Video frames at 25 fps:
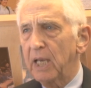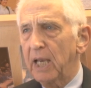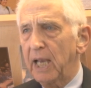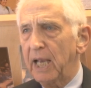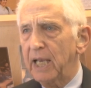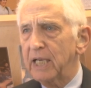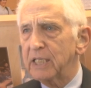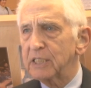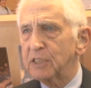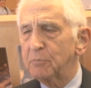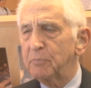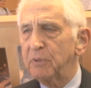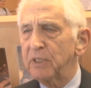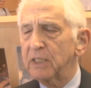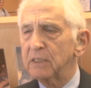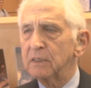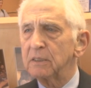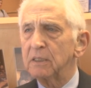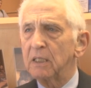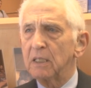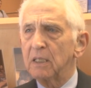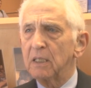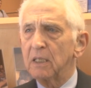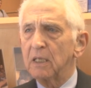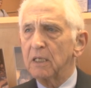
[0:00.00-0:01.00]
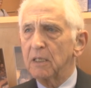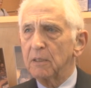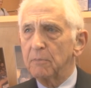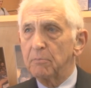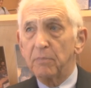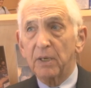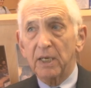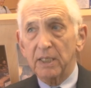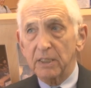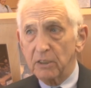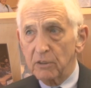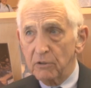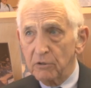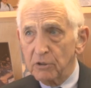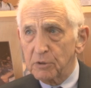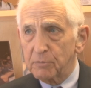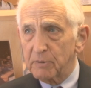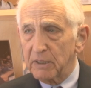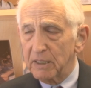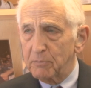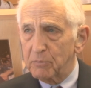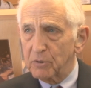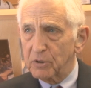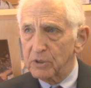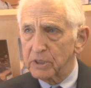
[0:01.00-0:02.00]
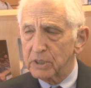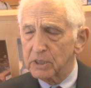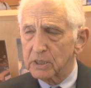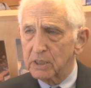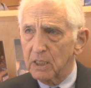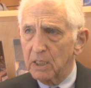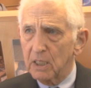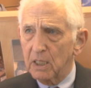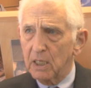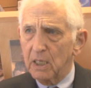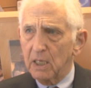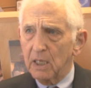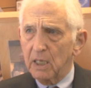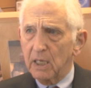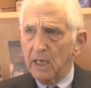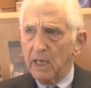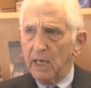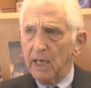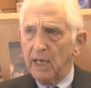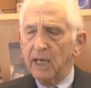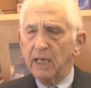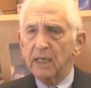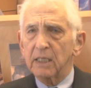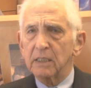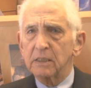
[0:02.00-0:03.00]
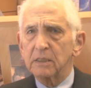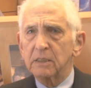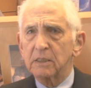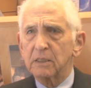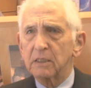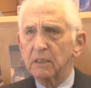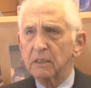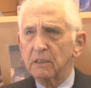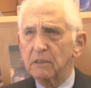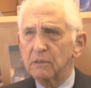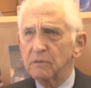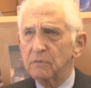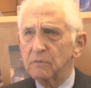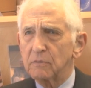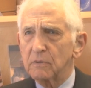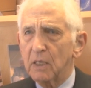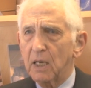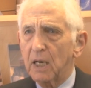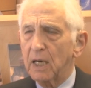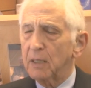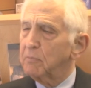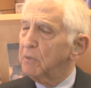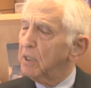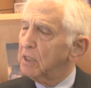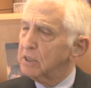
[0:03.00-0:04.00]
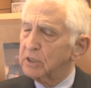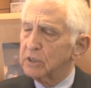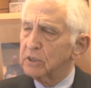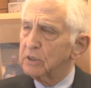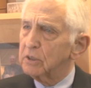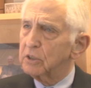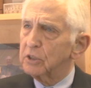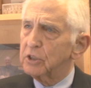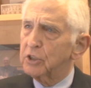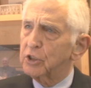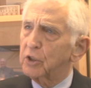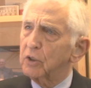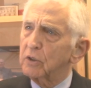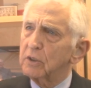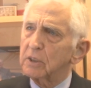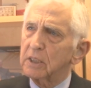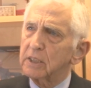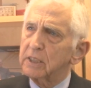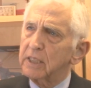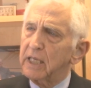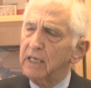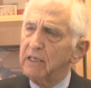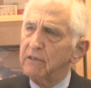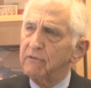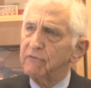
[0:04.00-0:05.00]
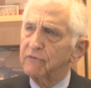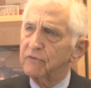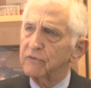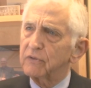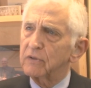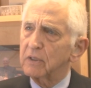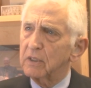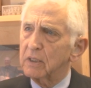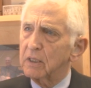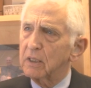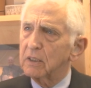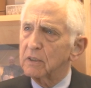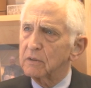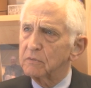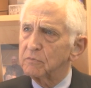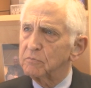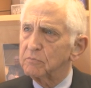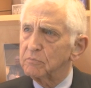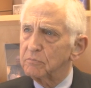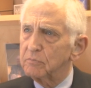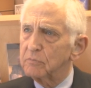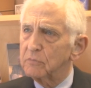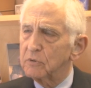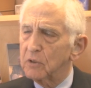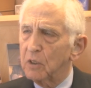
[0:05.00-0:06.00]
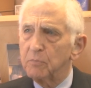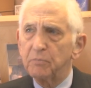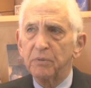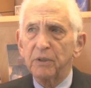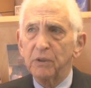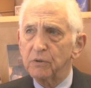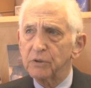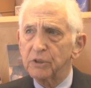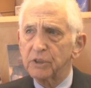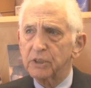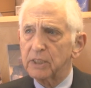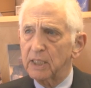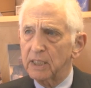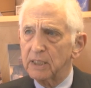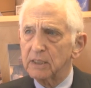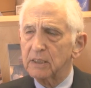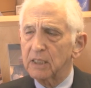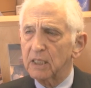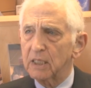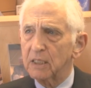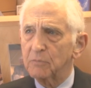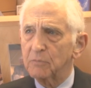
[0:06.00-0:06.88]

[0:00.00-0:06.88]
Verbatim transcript: has been by the newspapers. And uh, I'm not sure that they've uh, abused that, that